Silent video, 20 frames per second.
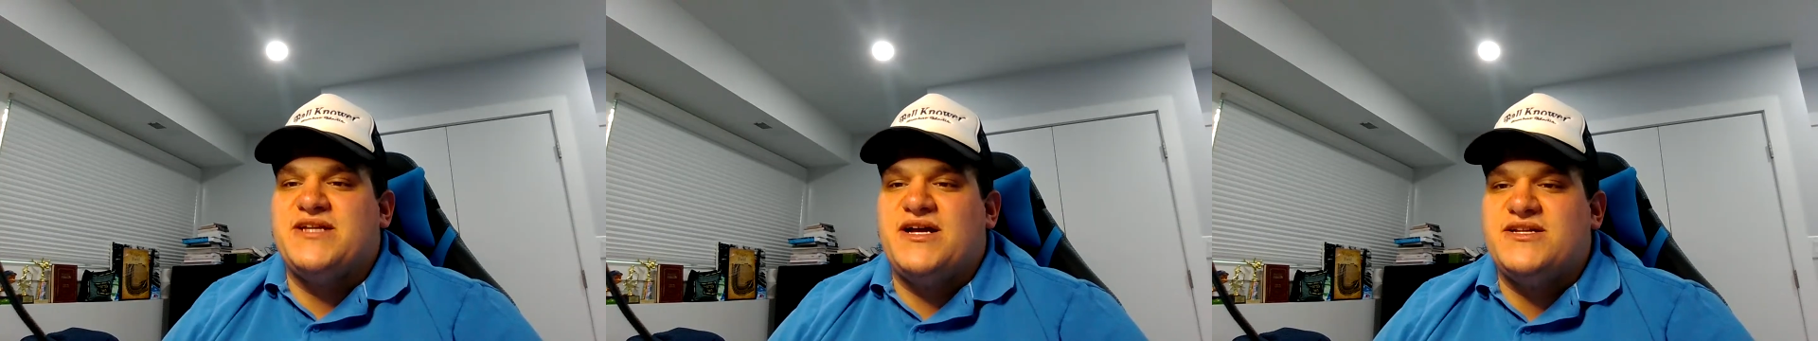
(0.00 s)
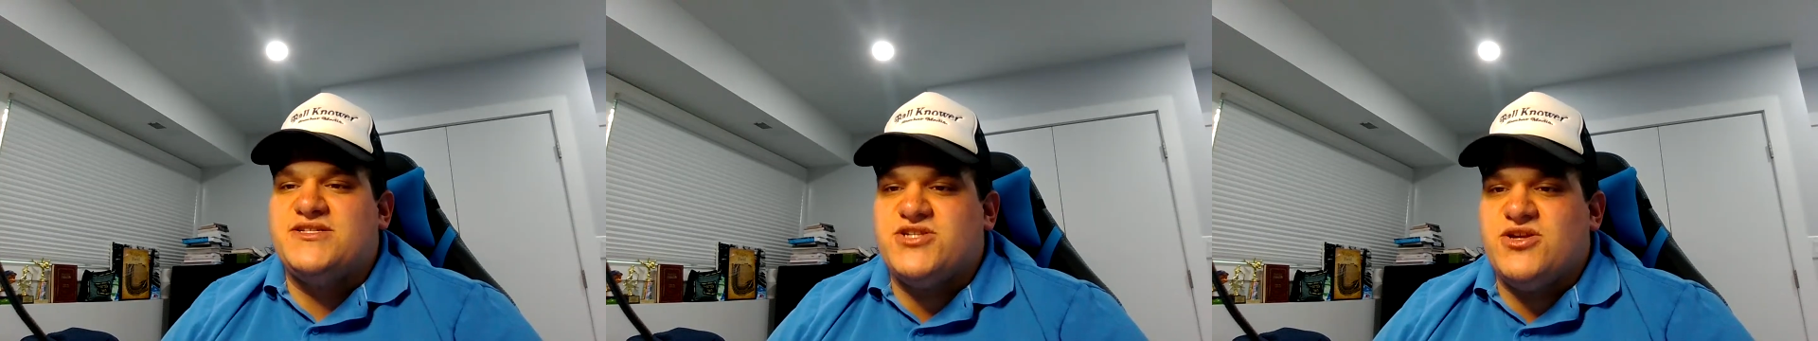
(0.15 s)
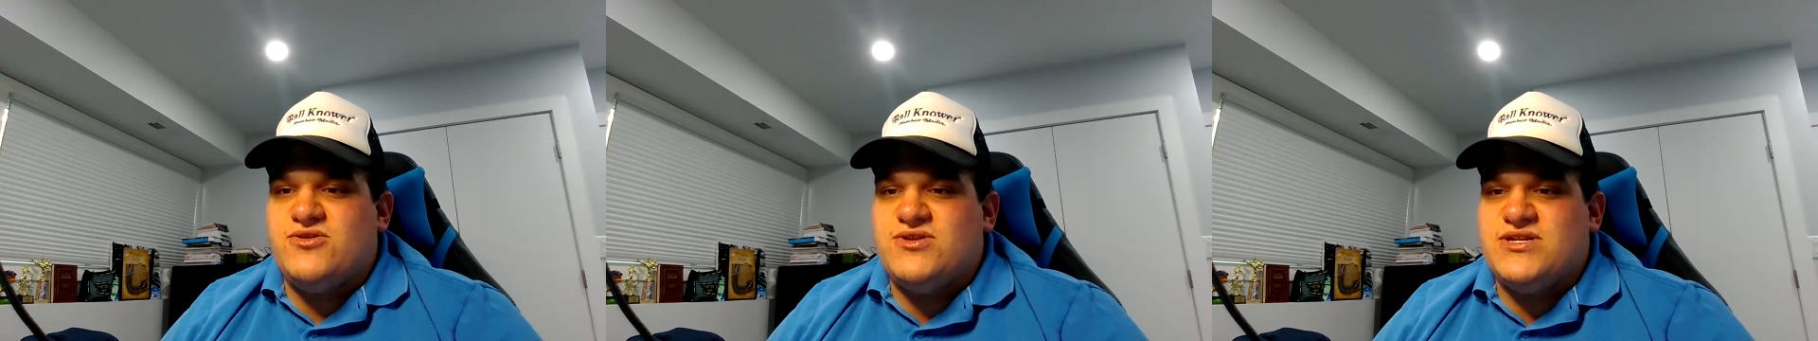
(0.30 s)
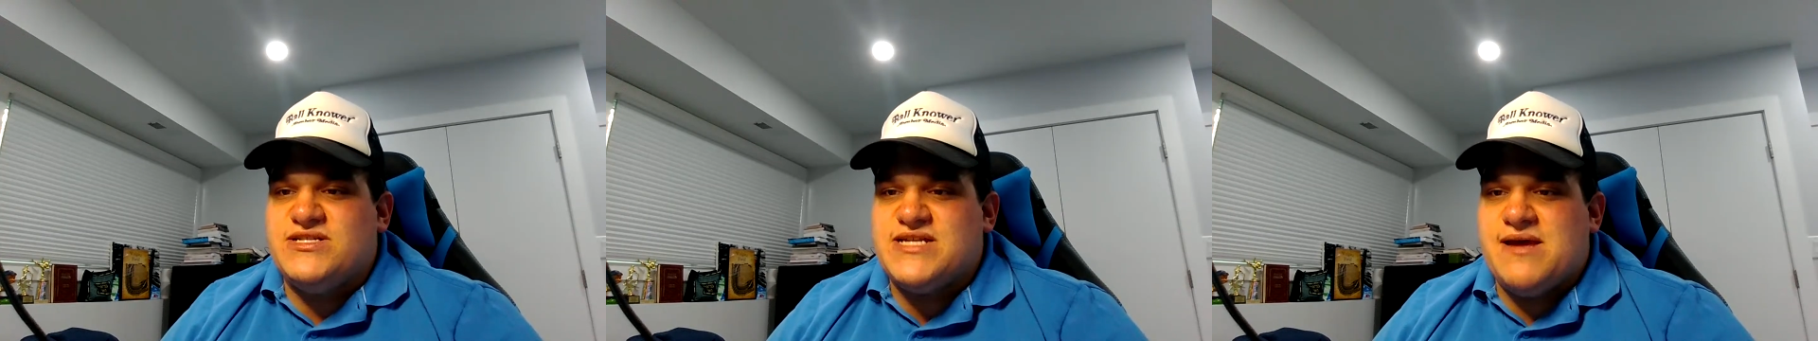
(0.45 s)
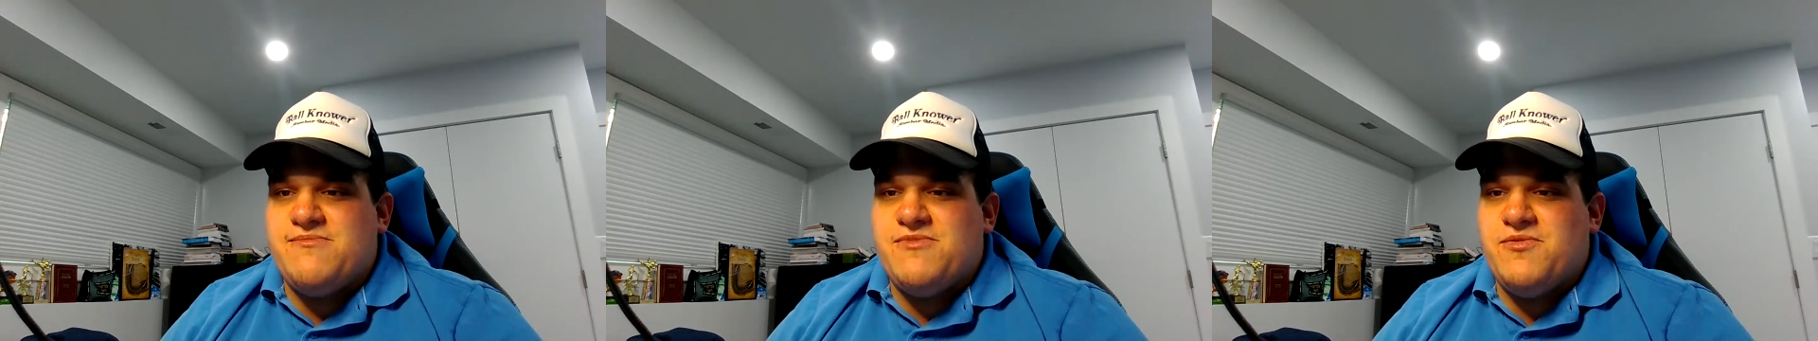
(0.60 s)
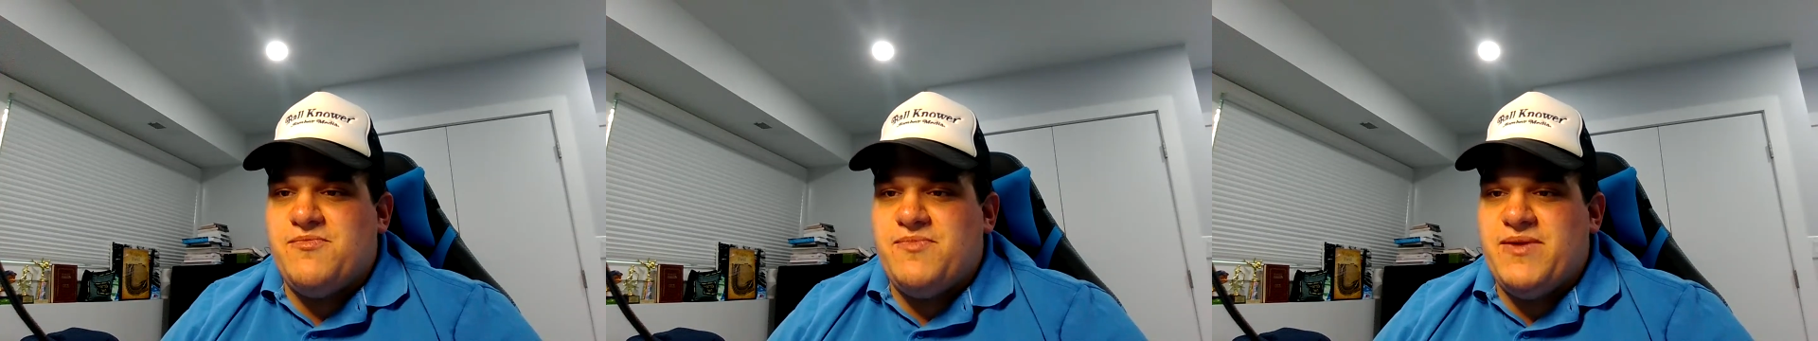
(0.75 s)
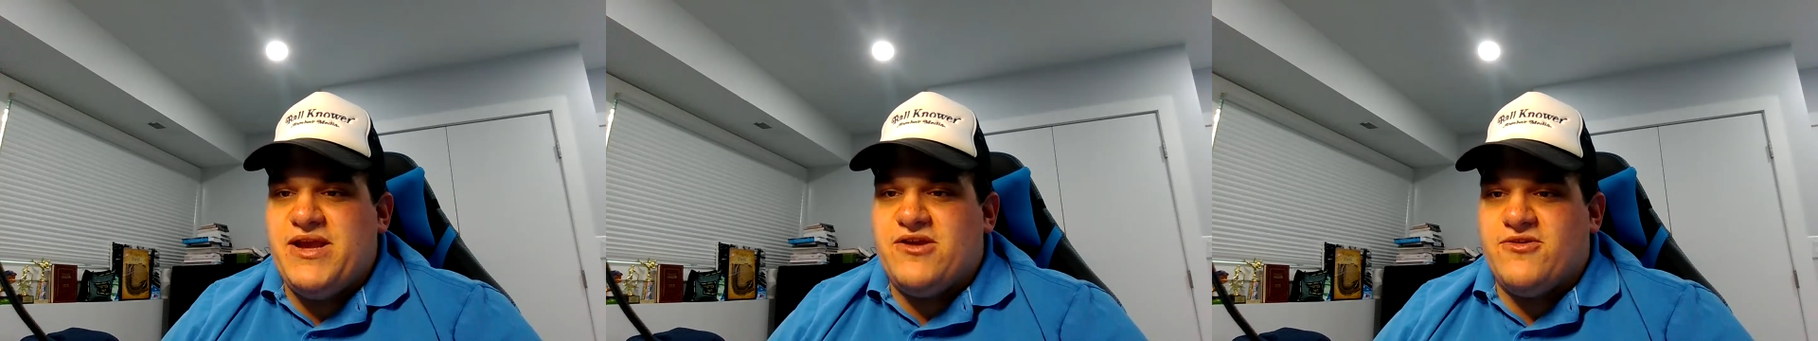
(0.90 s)
done so in his
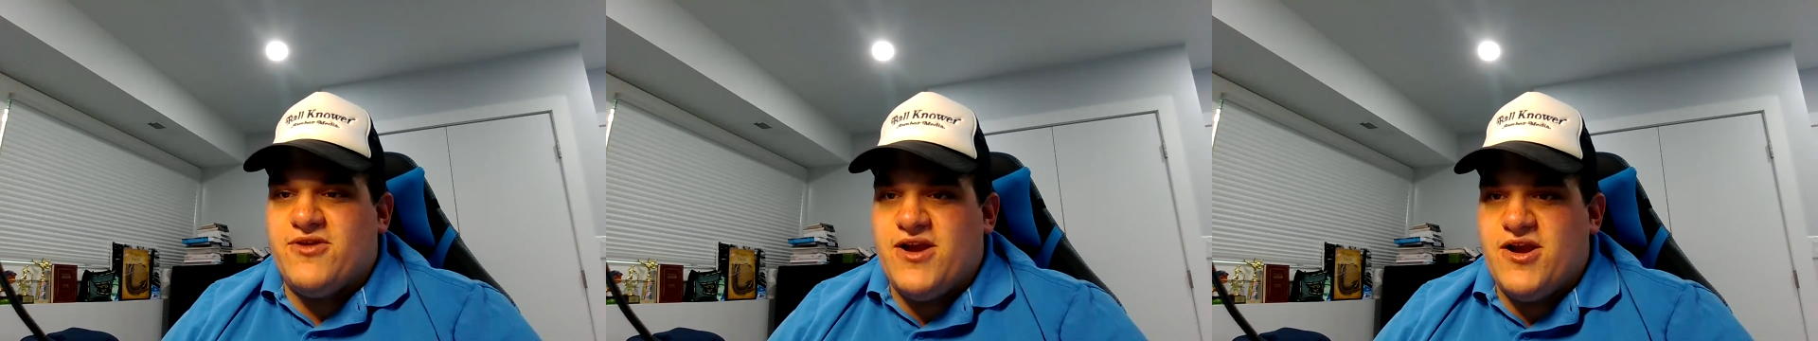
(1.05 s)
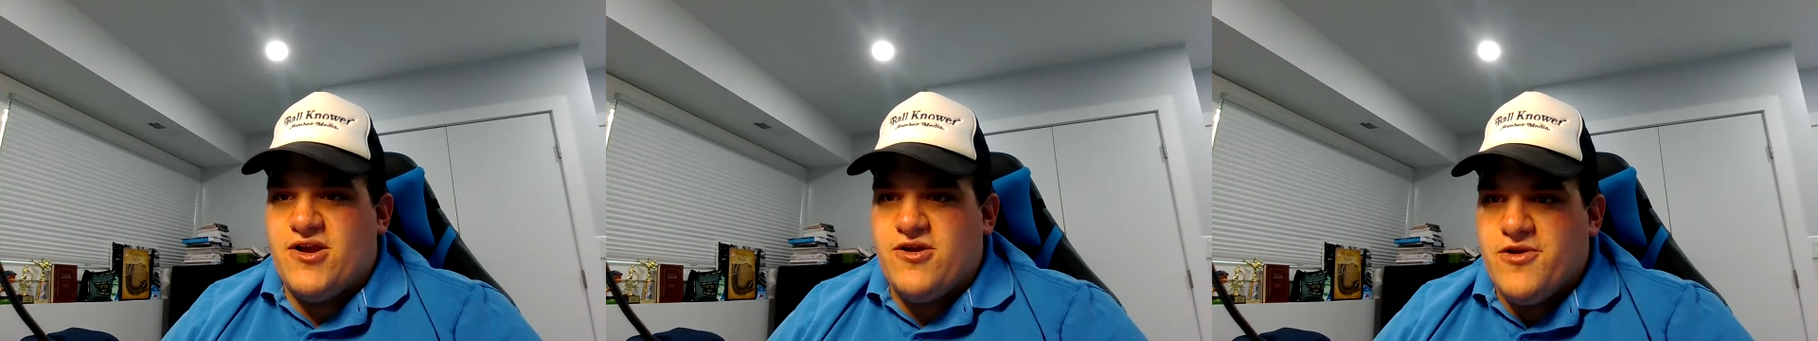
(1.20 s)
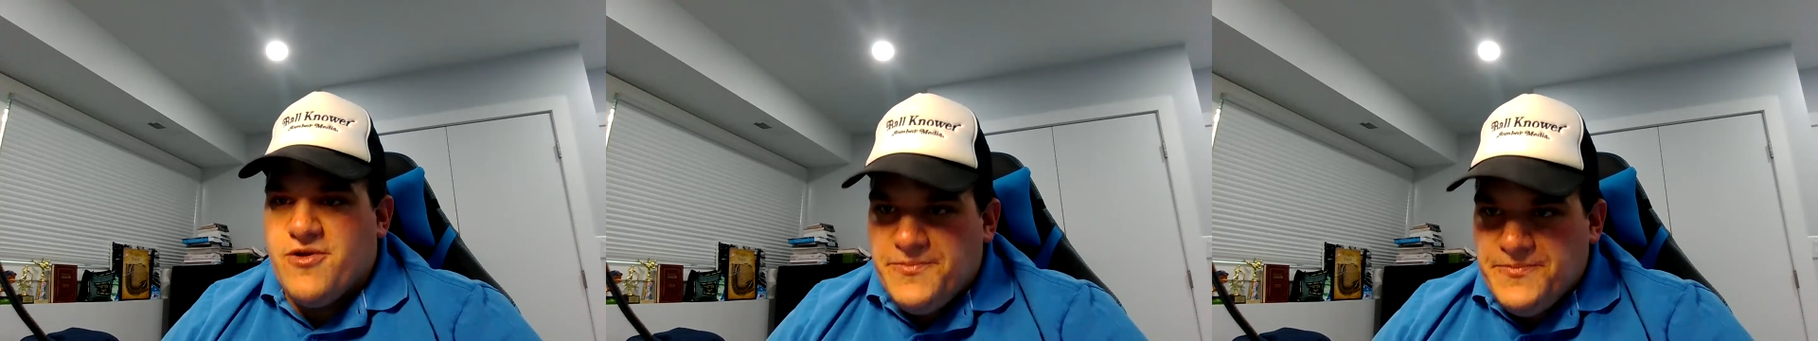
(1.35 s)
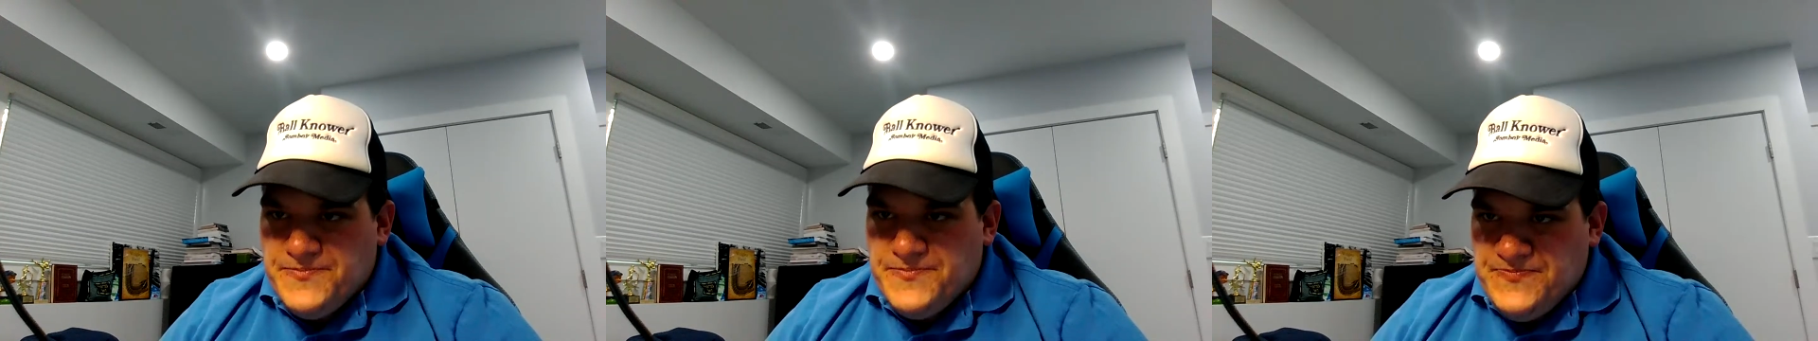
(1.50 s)
MLB career.